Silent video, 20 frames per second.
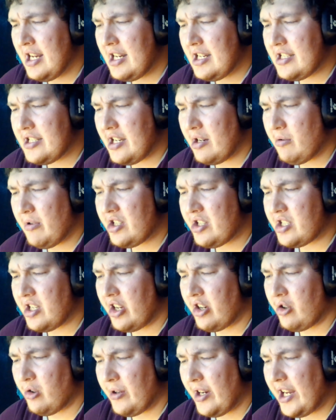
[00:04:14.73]
She wears
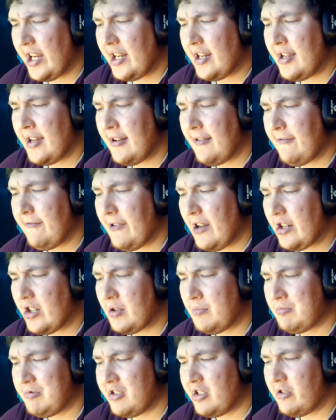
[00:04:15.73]
a green,
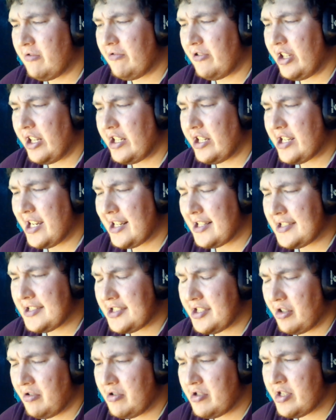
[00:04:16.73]
fireproof latex
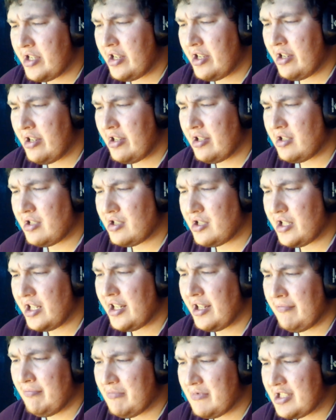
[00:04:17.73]
suit.
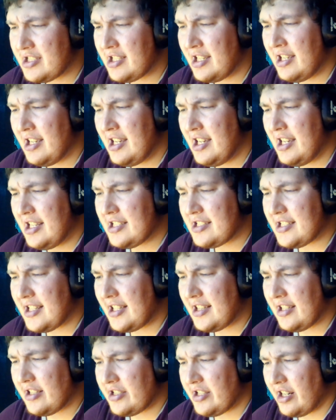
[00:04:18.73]
Teams
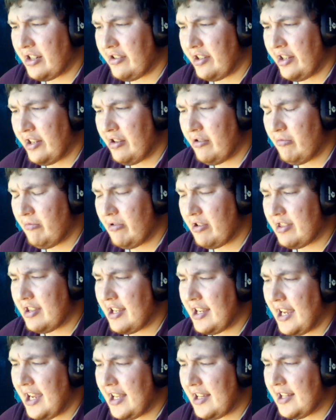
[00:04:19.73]
Solitary with
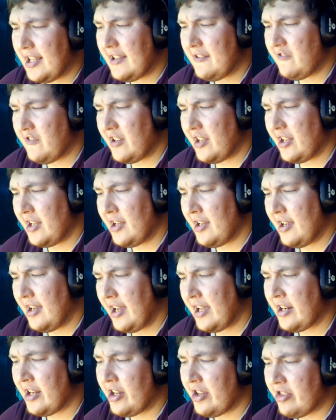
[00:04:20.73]
the LAV
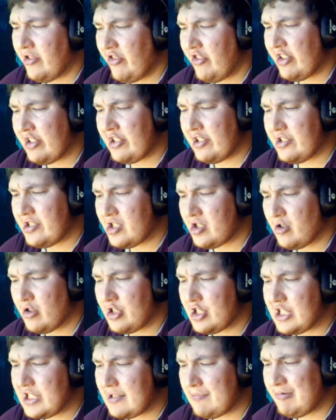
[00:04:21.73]
and other villains. or
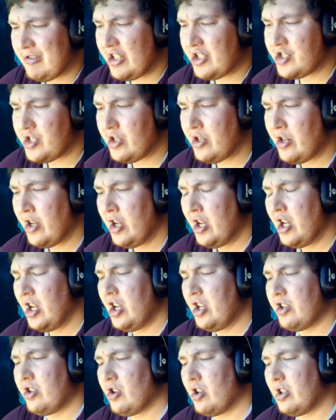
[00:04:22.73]
its inspiration
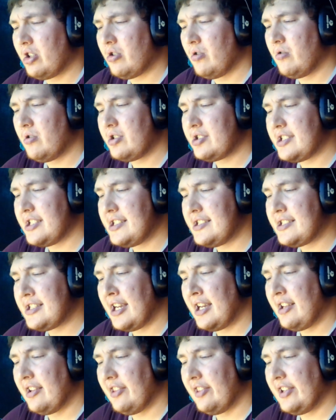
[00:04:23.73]
Dark Horse's
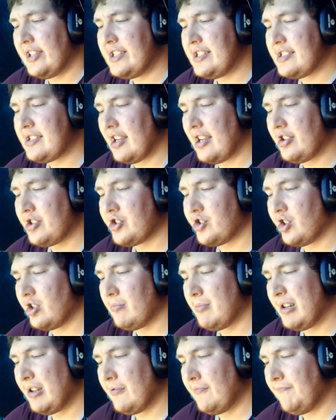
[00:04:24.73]
Liz
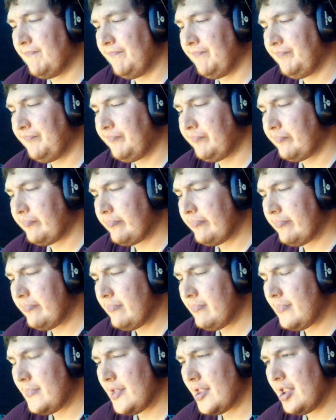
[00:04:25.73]
Sherman.
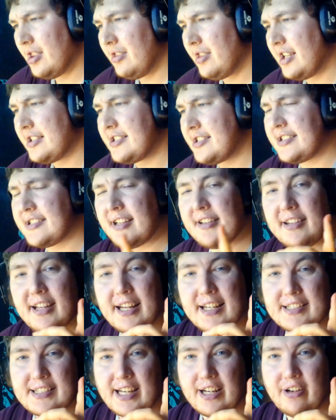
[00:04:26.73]
This is the
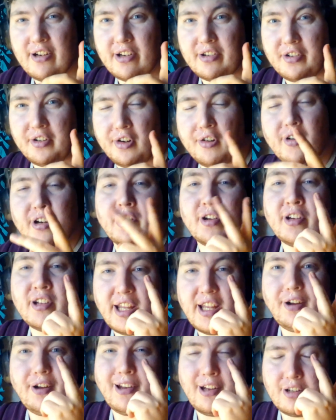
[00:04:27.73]
last character, or
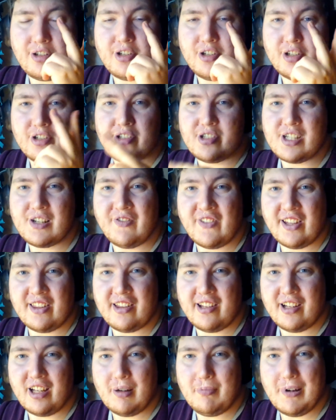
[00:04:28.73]
characters if you
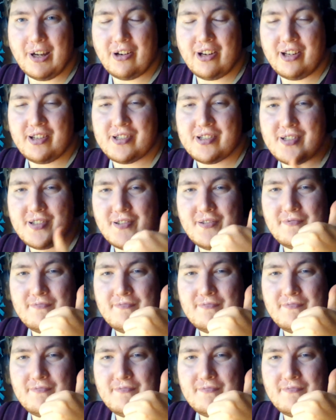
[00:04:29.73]
think about it.